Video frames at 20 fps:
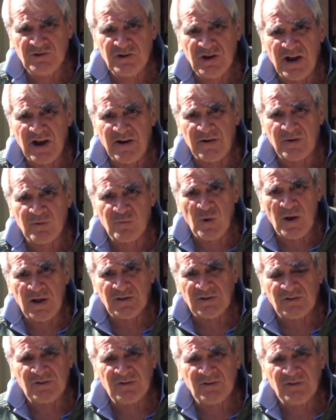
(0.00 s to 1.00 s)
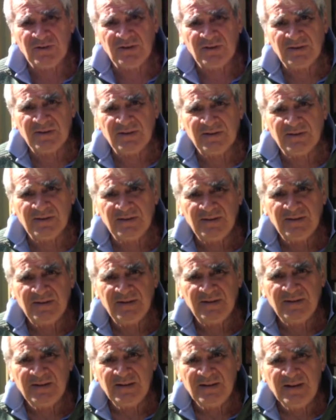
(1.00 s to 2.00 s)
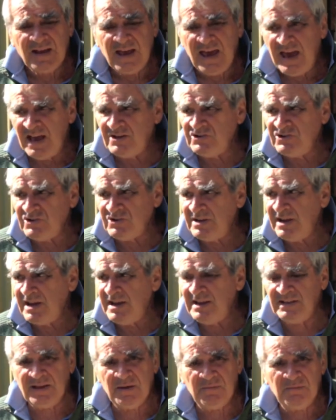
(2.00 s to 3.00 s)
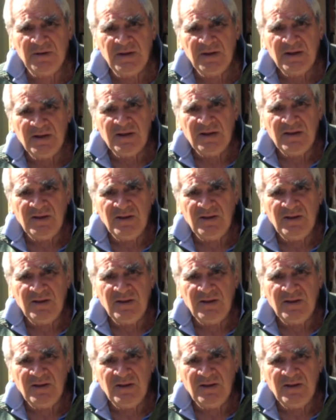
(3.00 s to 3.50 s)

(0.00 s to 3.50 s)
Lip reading: jar at once. As you need them,